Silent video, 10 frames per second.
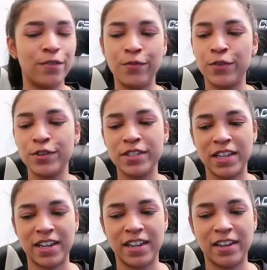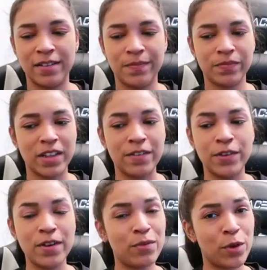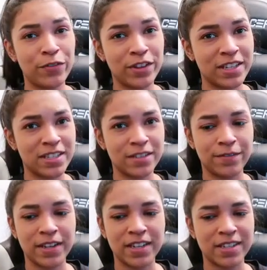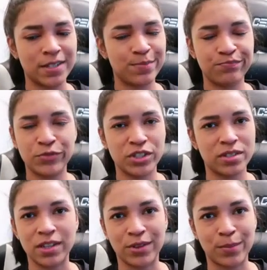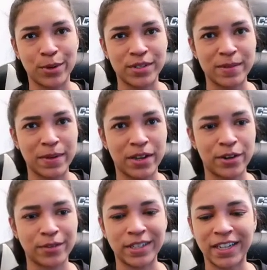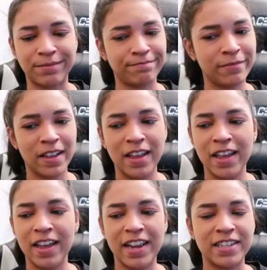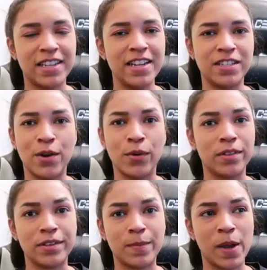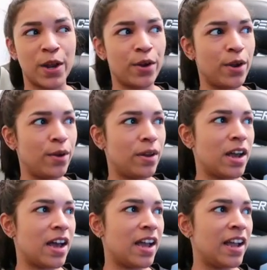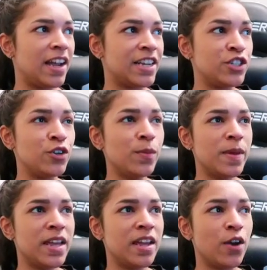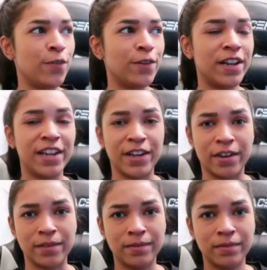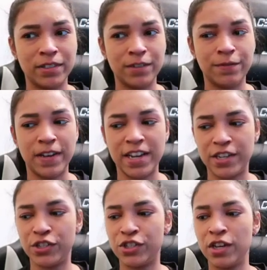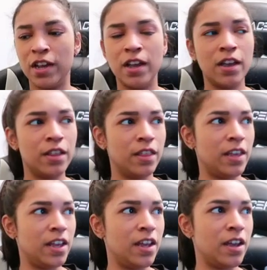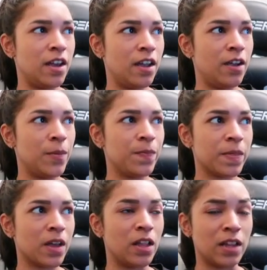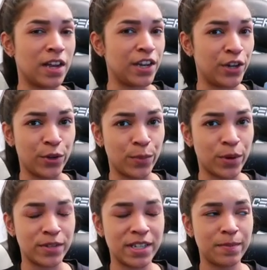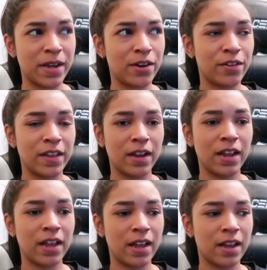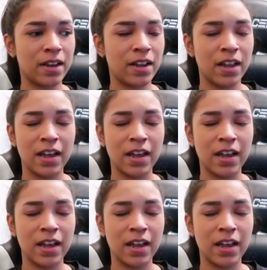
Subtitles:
First thing, if you have a boyfriend that's into fitness, just steal their protein powder. Like it's not worth it to buy your own. It took me over a year to finish the Alani new protein powder that I had.